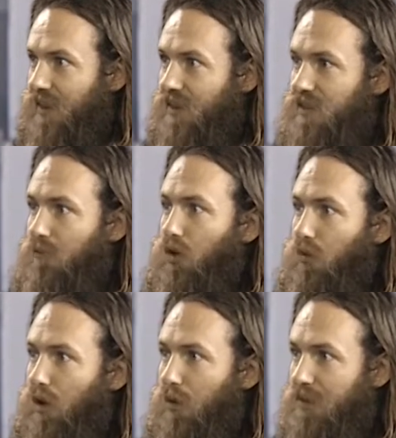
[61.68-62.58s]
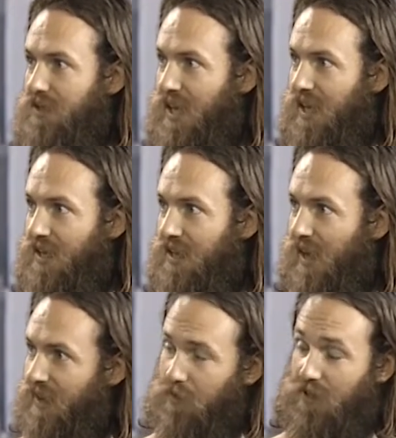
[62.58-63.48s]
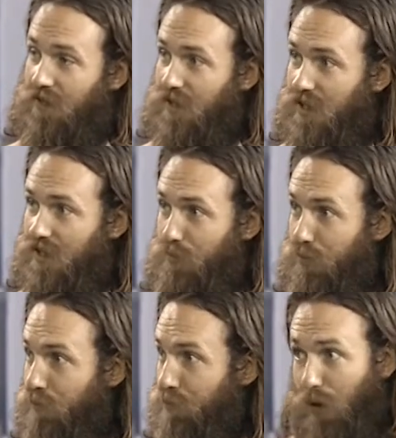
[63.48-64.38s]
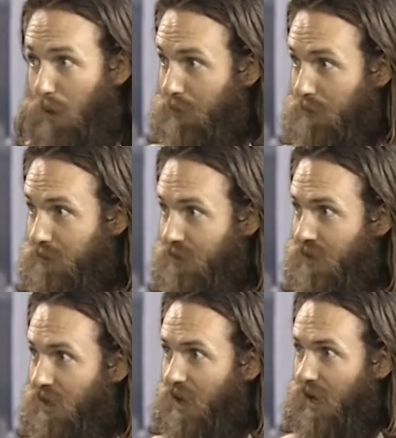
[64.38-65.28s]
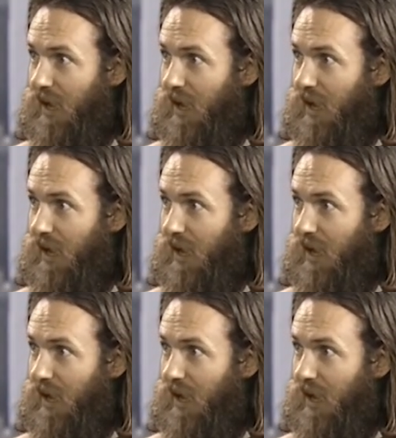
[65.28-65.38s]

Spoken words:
I think that some good work was done, and there were definitely some problems.